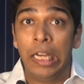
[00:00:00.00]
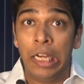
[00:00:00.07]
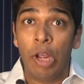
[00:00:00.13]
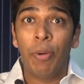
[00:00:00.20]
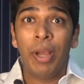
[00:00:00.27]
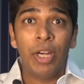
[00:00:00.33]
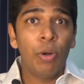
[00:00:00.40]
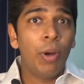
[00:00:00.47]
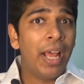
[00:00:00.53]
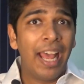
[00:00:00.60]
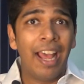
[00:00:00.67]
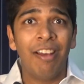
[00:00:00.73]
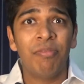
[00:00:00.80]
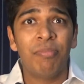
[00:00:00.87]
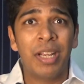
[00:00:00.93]
Now I know I
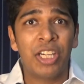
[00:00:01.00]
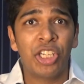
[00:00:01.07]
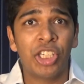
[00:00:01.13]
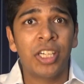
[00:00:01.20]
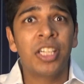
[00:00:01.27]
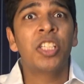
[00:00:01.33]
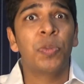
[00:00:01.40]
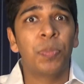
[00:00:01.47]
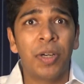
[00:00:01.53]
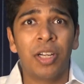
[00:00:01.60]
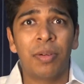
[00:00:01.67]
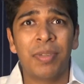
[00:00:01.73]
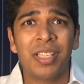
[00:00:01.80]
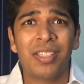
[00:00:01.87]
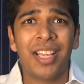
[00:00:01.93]
have mentioned
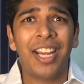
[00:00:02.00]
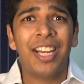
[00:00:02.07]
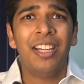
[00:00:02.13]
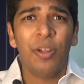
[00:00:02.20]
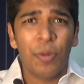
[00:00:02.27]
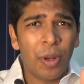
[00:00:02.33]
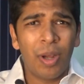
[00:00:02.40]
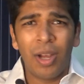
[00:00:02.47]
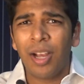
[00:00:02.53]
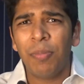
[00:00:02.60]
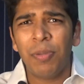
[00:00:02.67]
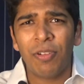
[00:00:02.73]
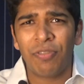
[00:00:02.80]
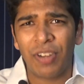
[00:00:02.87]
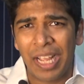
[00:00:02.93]
spermicide a
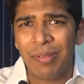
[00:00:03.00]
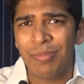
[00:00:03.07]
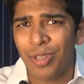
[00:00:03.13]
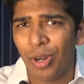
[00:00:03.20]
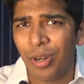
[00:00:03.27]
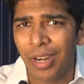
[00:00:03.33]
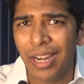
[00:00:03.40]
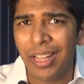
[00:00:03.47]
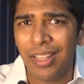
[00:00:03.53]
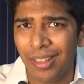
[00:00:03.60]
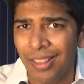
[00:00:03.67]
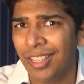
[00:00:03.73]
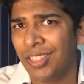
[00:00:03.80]
couple of times already in